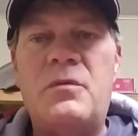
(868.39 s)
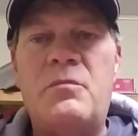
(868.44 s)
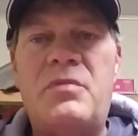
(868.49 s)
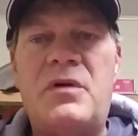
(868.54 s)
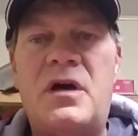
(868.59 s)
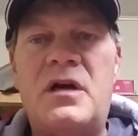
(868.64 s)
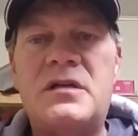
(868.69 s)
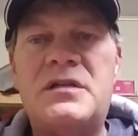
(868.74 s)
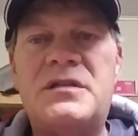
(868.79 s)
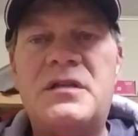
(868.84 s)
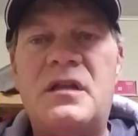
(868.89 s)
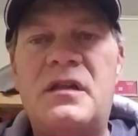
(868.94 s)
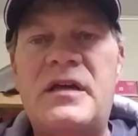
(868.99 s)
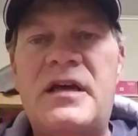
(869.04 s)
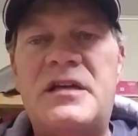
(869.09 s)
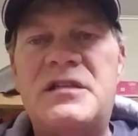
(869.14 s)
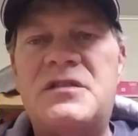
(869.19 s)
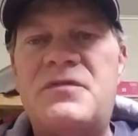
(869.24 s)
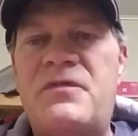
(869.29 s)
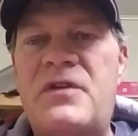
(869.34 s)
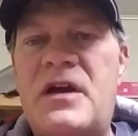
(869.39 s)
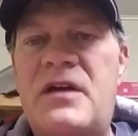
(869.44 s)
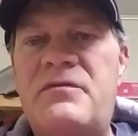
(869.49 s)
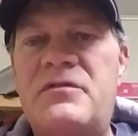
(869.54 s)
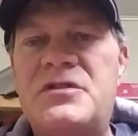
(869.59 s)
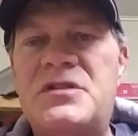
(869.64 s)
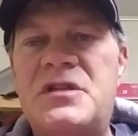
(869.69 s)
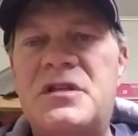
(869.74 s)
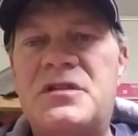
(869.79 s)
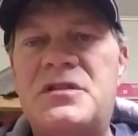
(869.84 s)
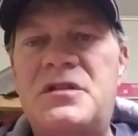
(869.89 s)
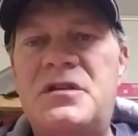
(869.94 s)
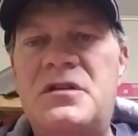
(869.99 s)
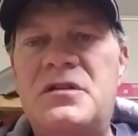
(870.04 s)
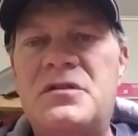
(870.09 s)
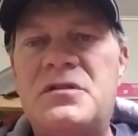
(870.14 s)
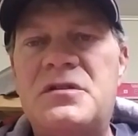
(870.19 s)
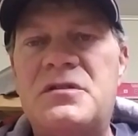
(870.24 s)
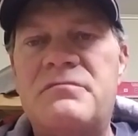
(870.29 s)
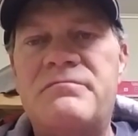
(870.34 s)
box that lasts 5 or 6
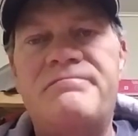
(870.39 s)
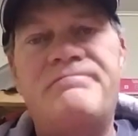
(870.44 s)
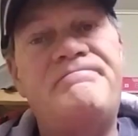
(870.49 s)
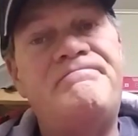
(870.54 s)
years,